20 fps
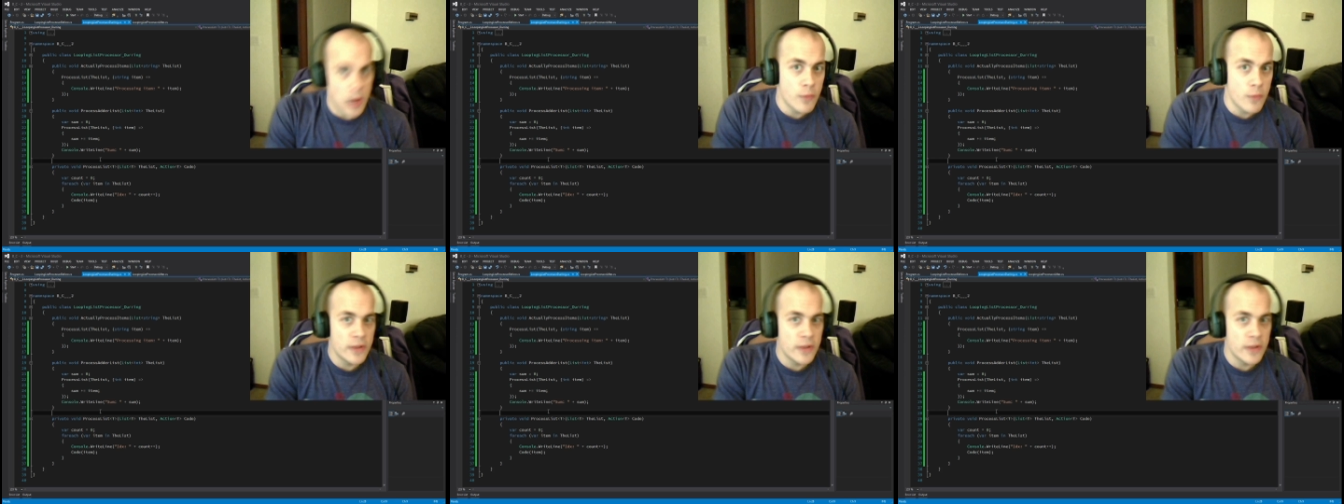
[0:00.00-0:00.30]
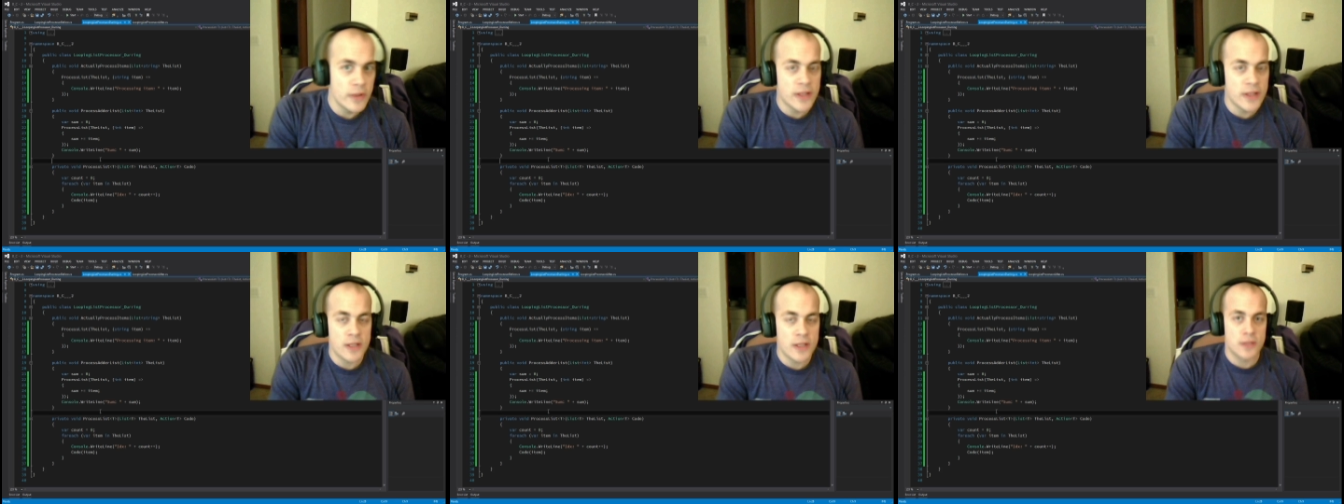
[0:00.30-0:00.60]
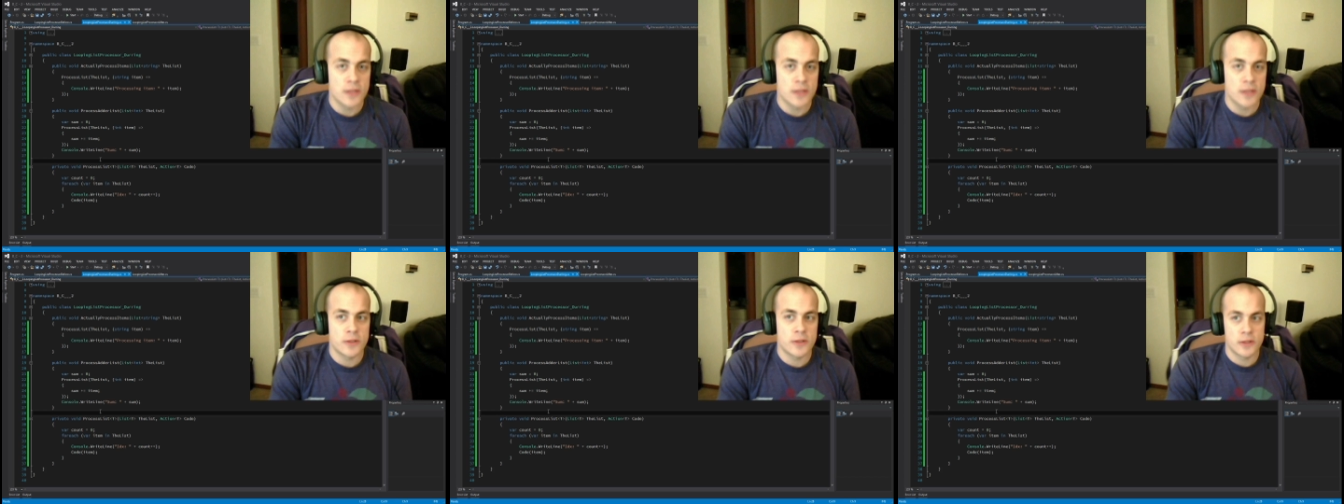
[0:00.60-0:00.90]
hopefully
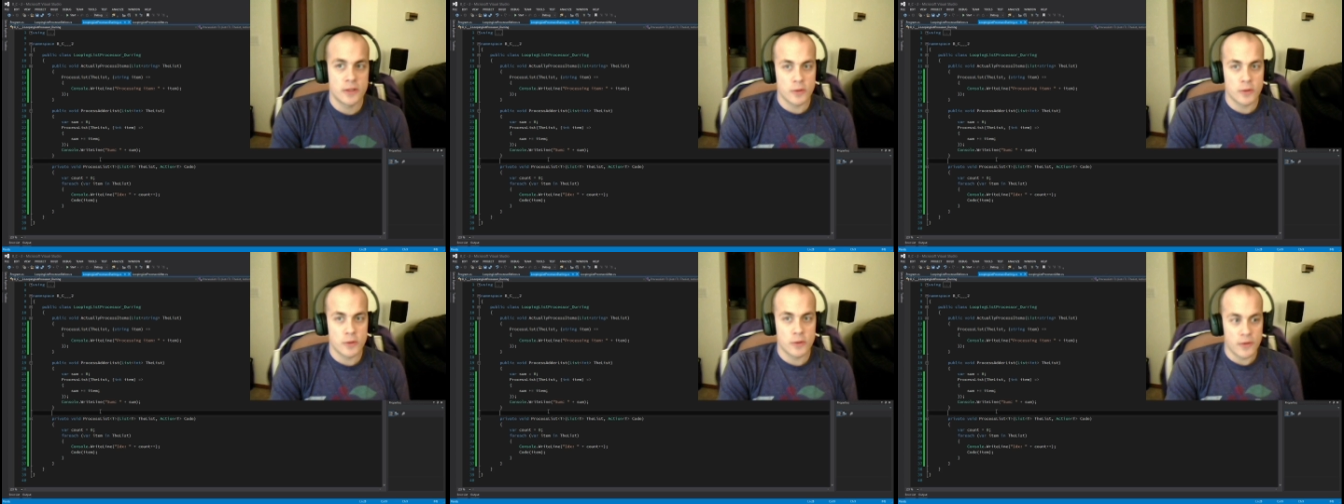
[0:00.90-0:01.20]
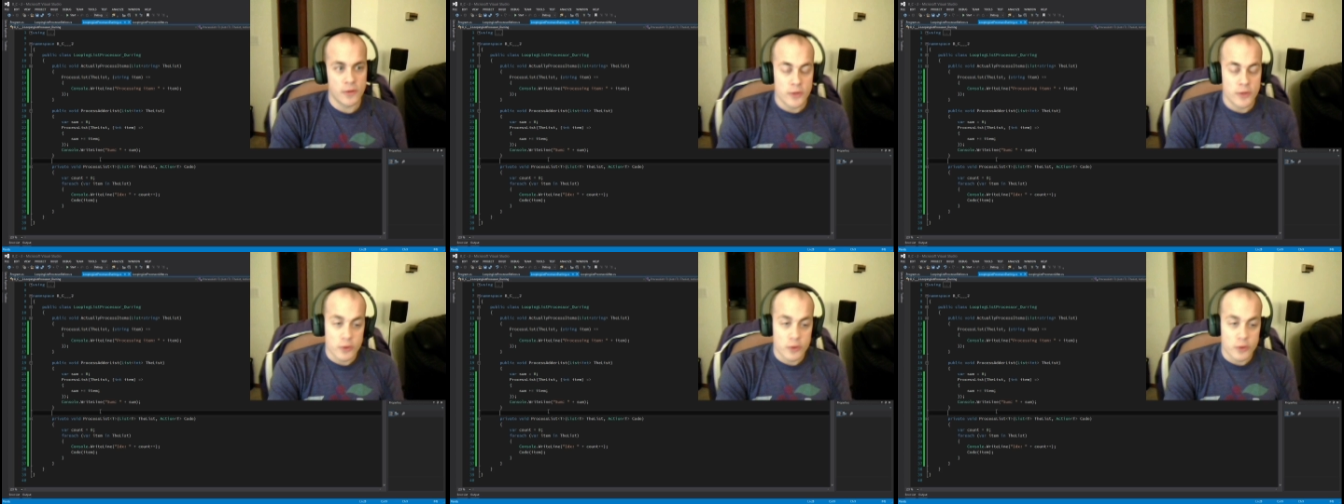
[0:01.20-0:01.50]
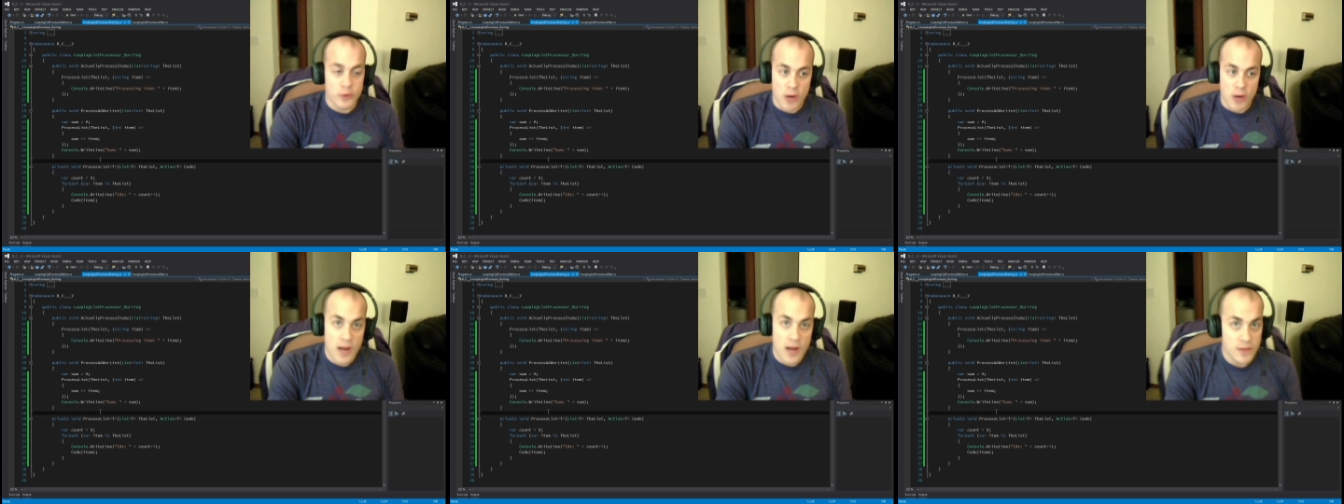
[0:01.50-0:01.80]
this sort of
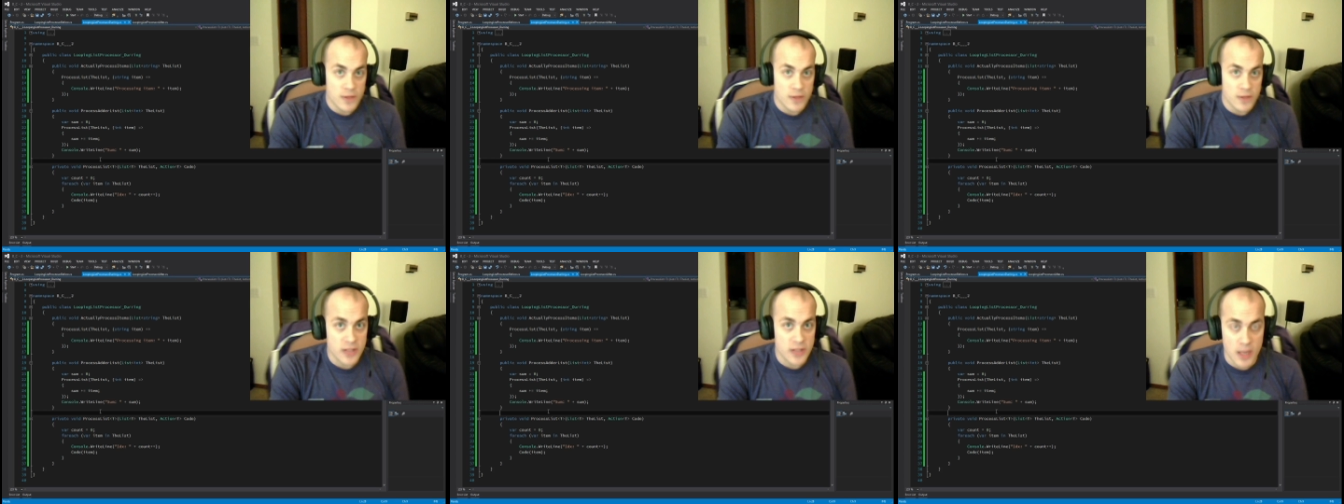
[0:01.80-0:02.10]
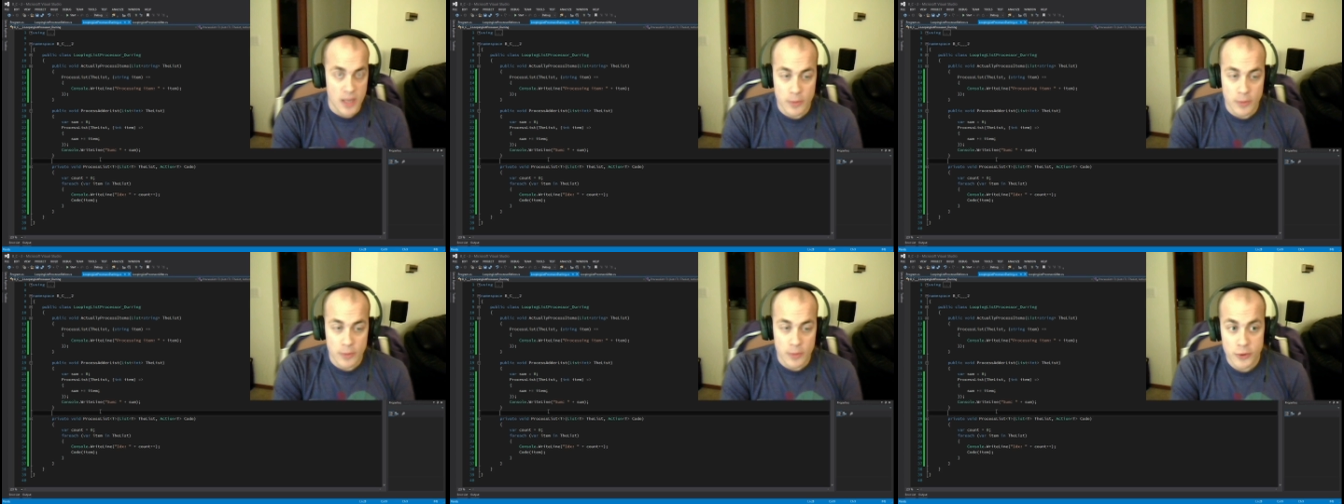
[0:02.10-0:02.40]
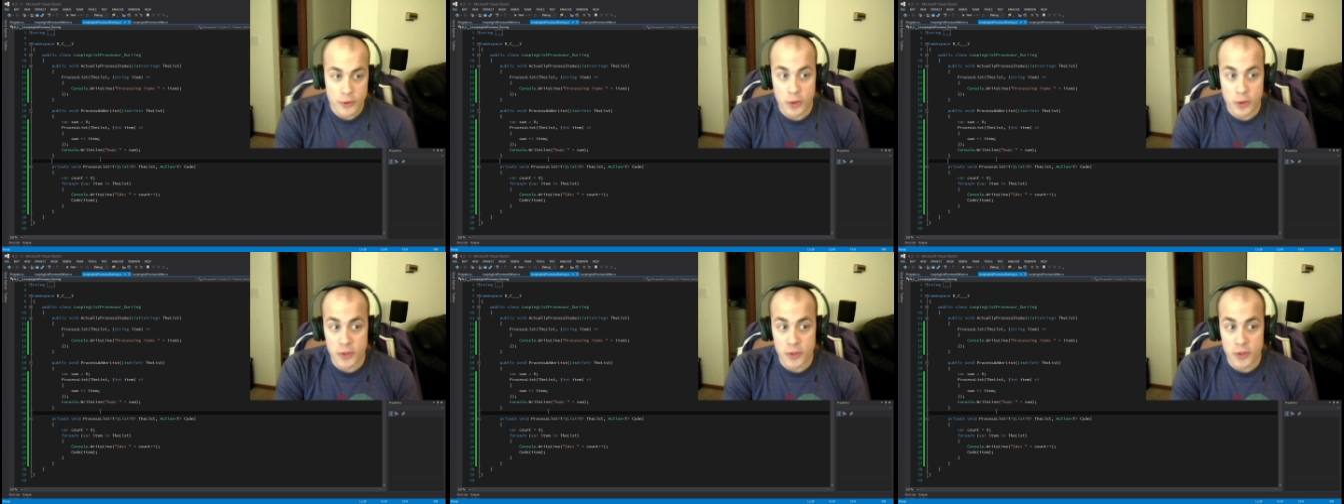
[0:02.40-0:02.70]
contrived
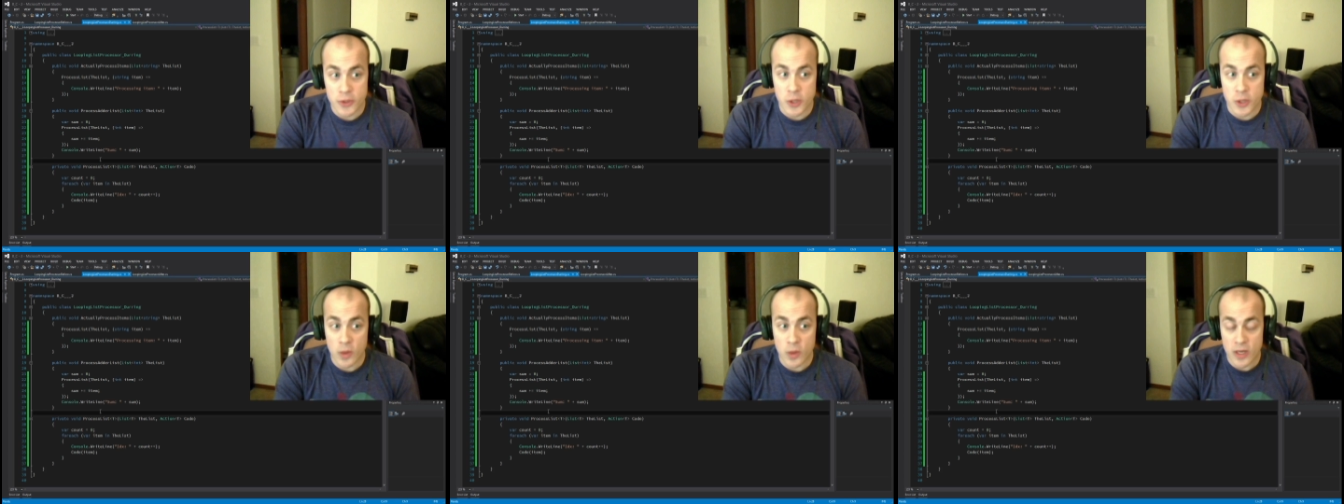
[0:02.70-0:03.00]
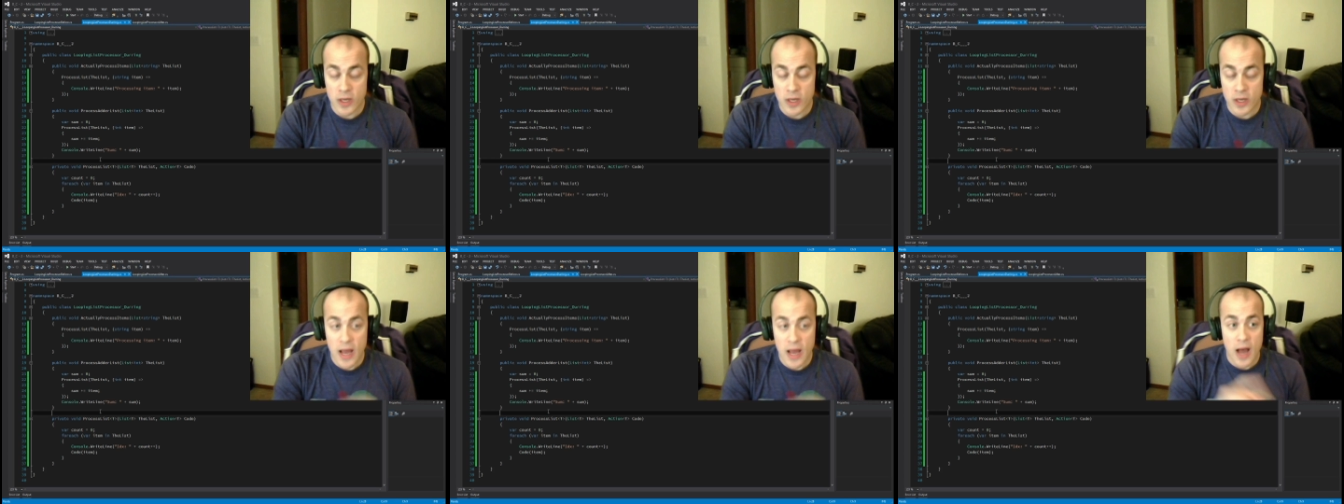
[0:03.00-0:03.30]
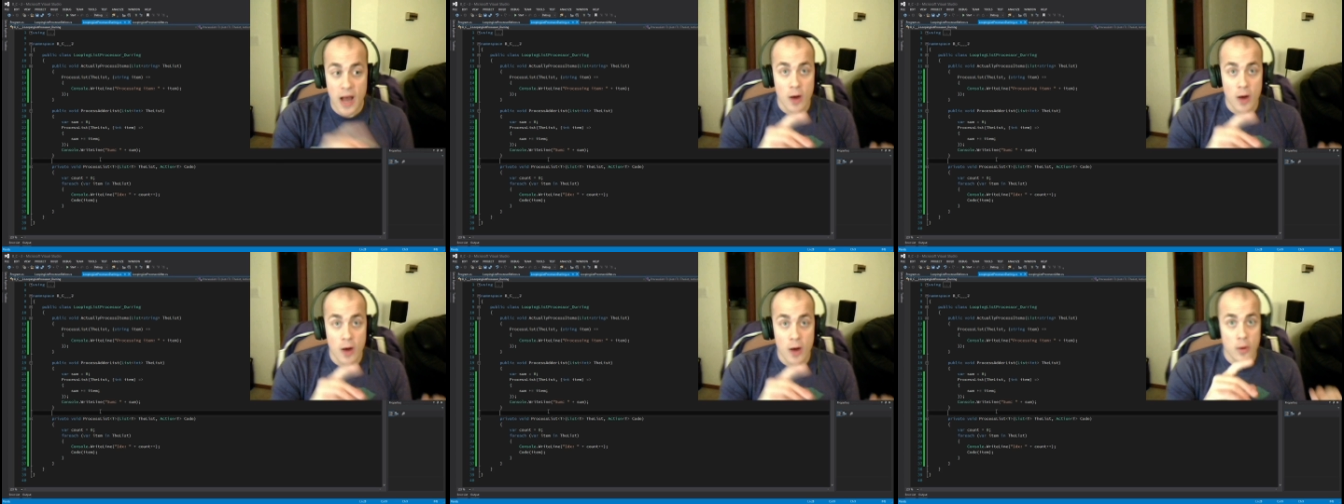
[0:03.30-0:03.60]
example shows you on
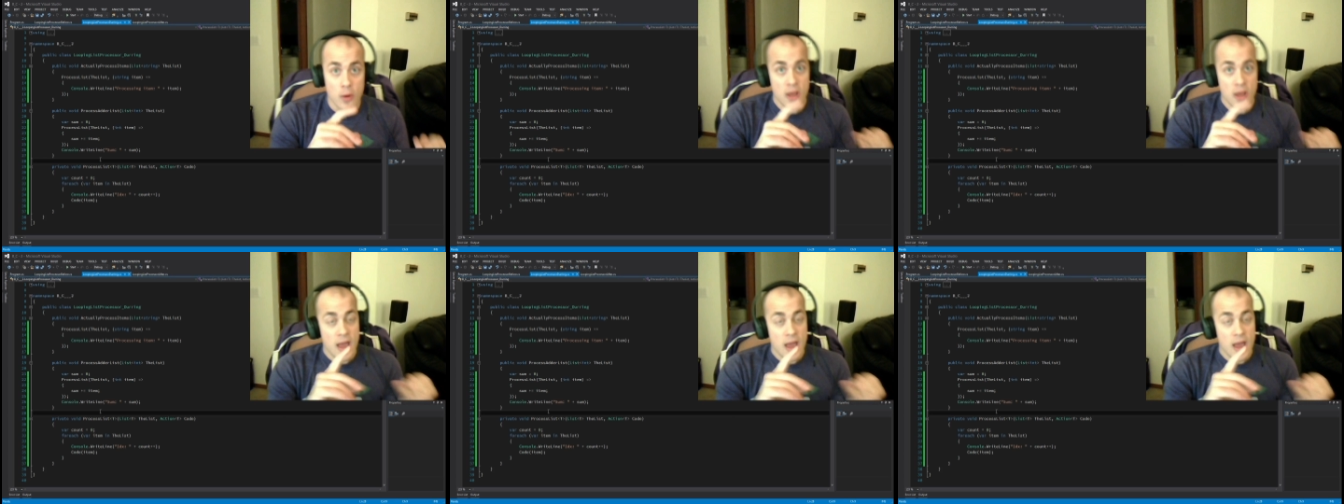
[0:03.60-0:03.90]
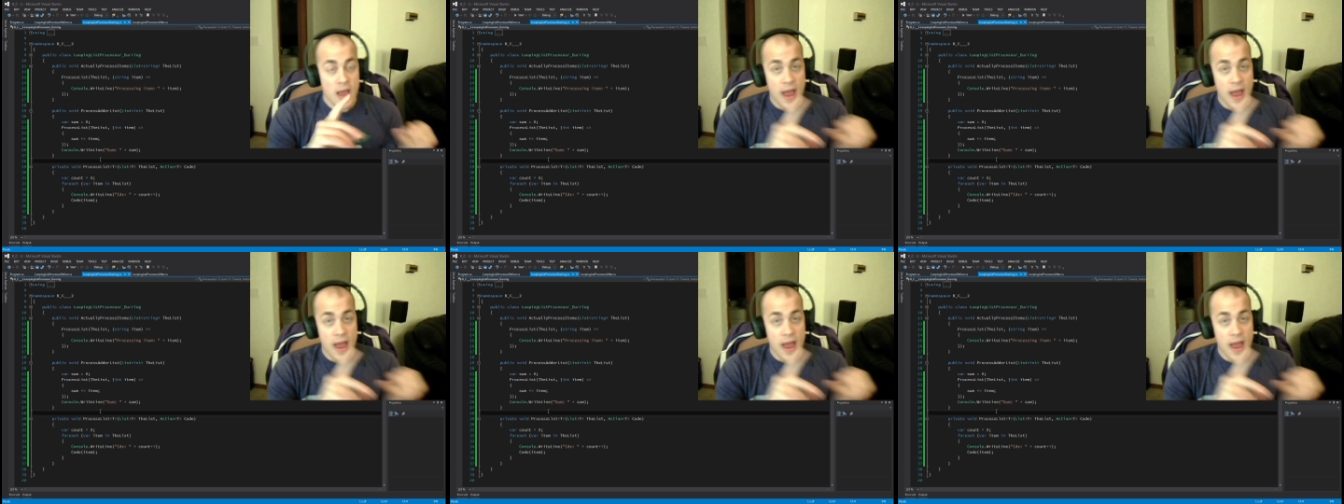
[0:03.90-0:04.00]
how